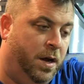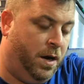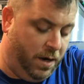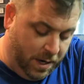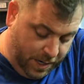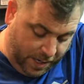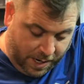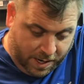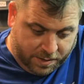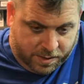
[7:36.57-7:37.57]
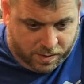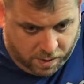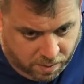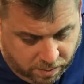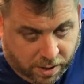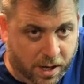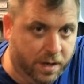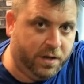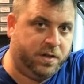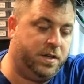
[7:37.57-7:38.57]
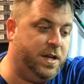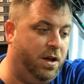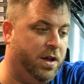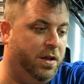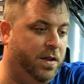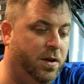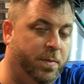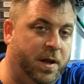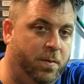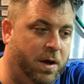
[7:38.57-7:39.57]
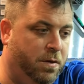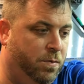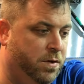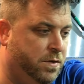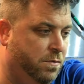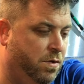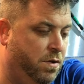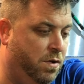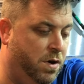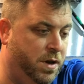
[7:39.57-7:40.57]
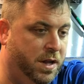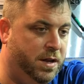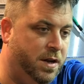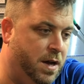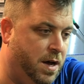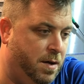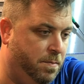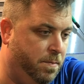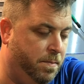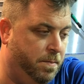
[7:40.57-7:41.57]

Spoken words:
Alrighty, guys. So, just to tell you a little bit about what's going on in,